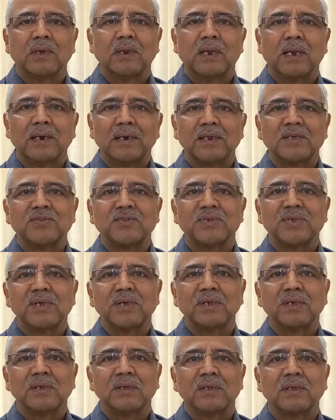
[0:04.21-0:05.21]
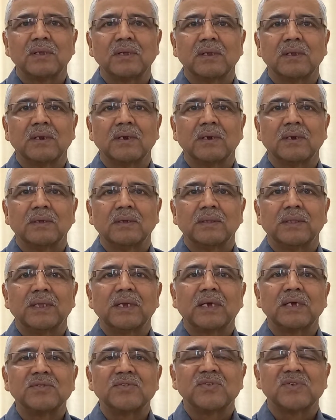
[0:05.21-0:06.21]
let us see the
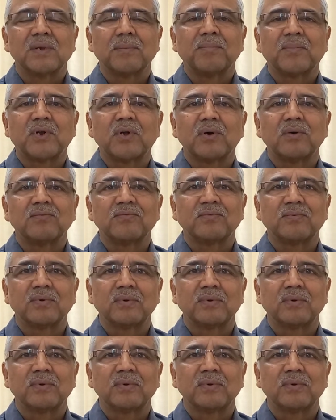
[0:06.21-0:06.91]
concept of